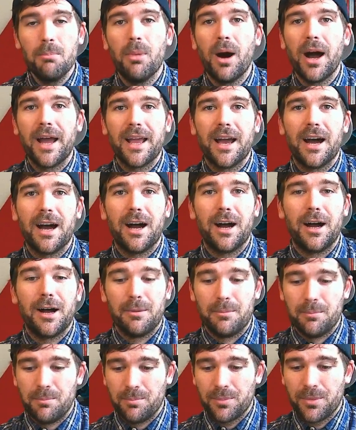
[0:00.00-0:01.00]
I can let
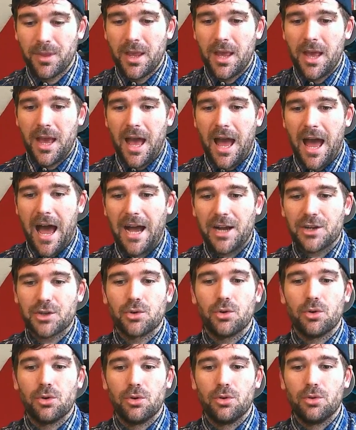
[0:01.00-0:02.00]
girls check
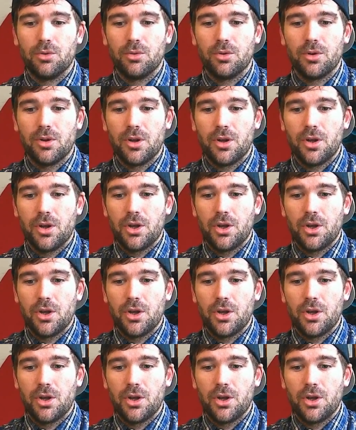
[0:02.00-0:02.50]
me out